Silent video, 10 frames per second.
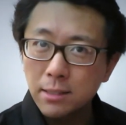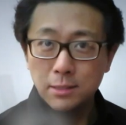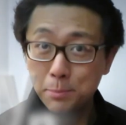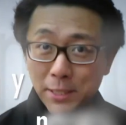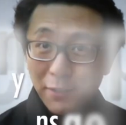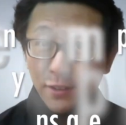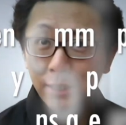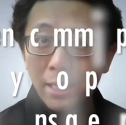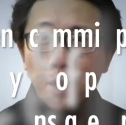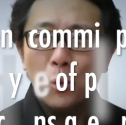
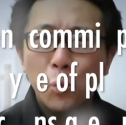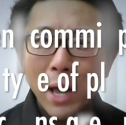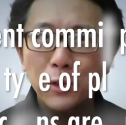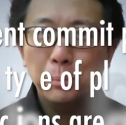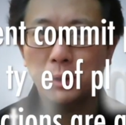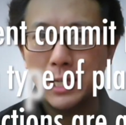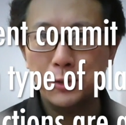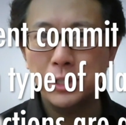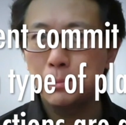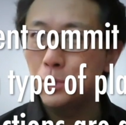Specifically, whether
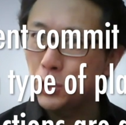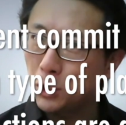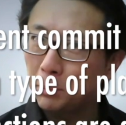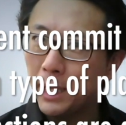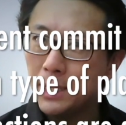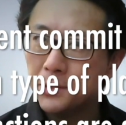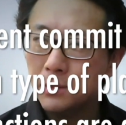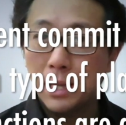plagiarism took place,